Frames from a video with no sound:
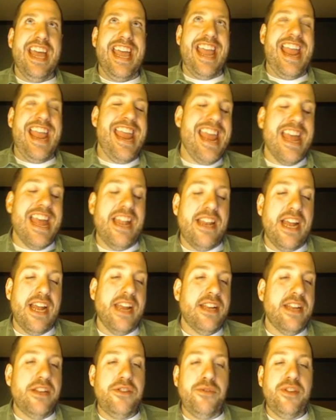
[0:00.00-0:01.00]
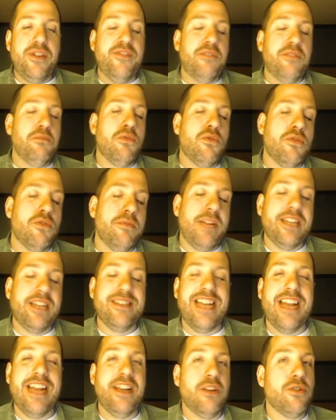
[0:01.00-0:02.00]
And I can do even more because
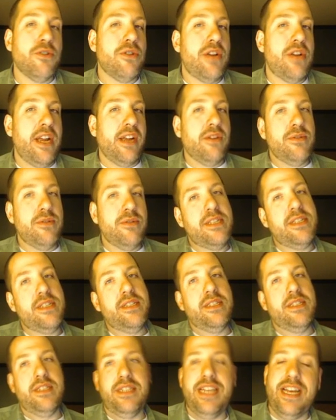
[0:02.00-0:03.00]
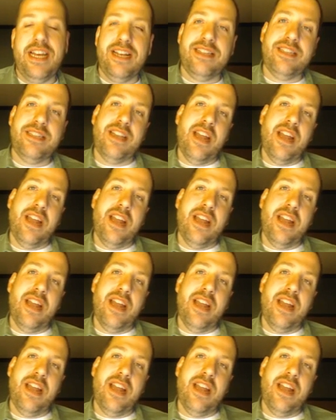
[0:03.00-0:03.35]
I can create quizzes and tests,